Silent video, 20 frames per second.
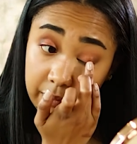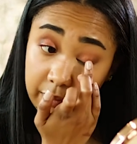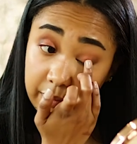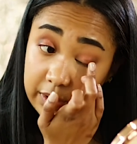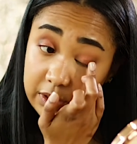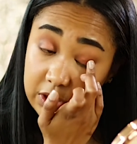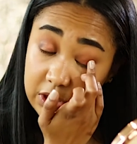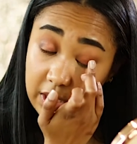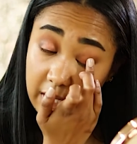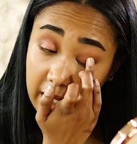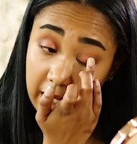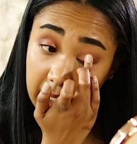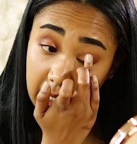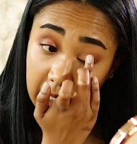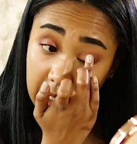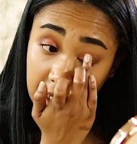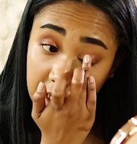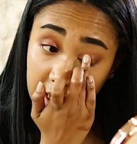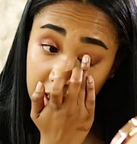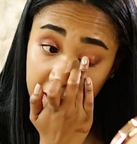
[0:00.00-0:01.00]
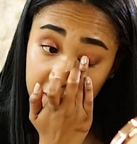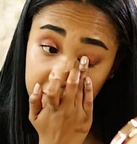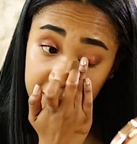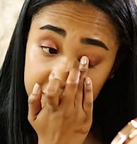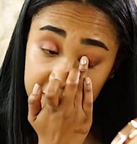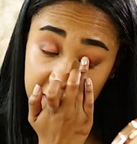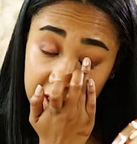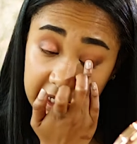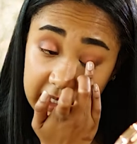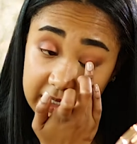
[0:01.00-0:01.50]
which I love,
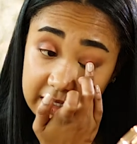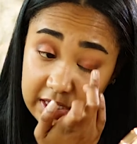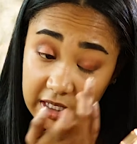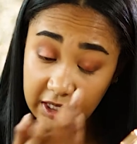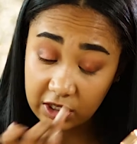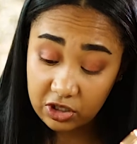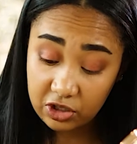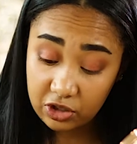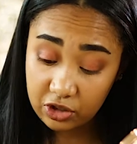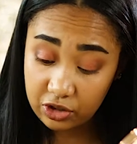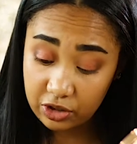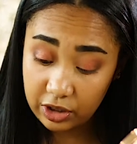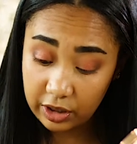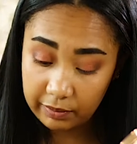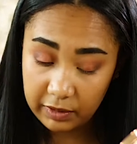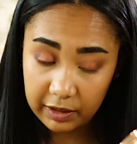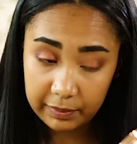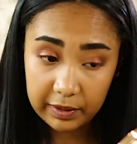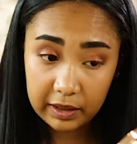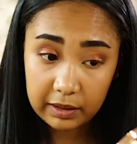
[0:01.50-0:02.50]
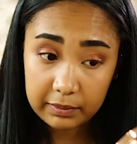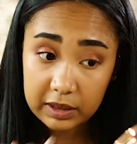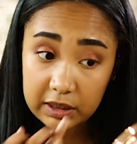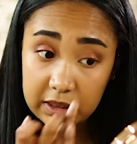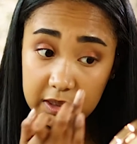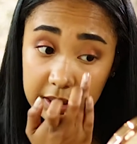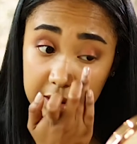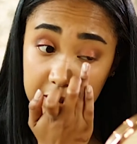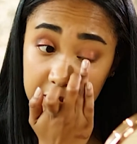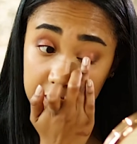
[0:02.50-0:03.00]
and it's extremely
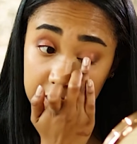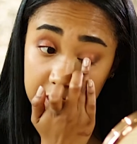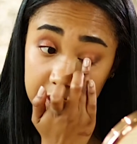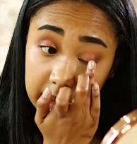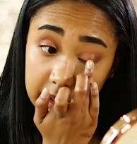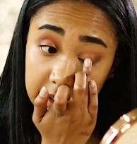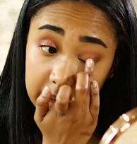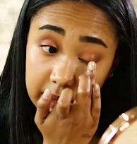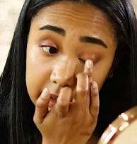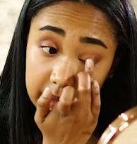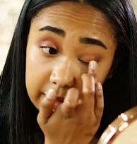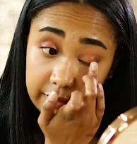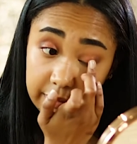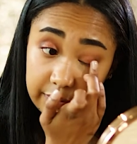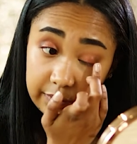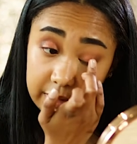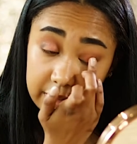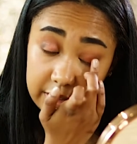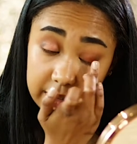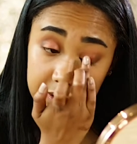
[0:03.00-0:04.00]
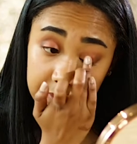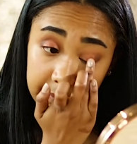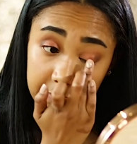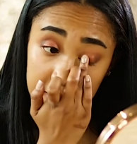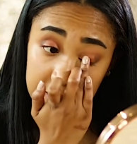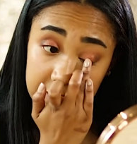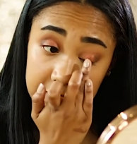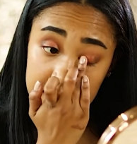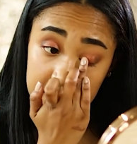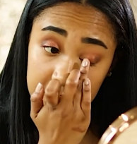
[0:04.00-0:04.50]
pigmented, which is
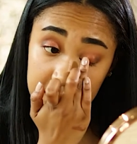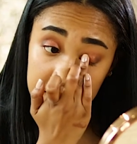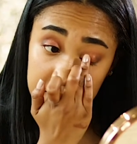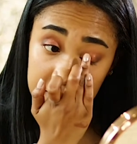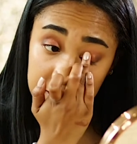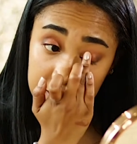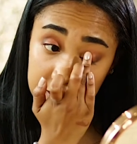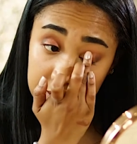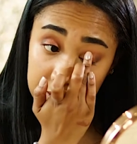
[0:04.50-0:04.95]
amazing.